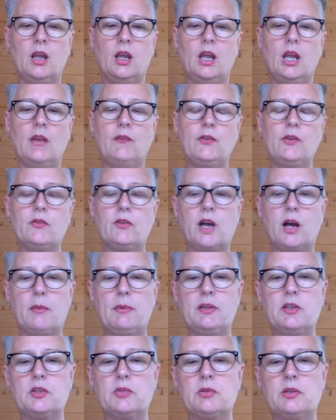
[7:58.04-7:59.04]
If you've come
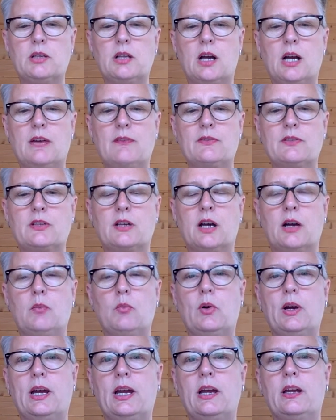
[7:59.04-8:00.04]
into a lifetime
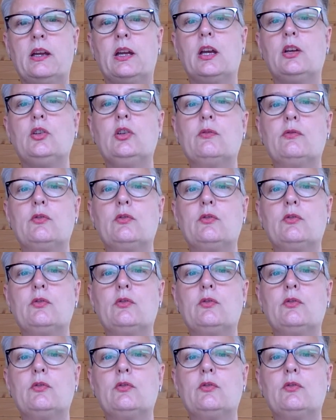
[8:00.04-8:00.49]
where you've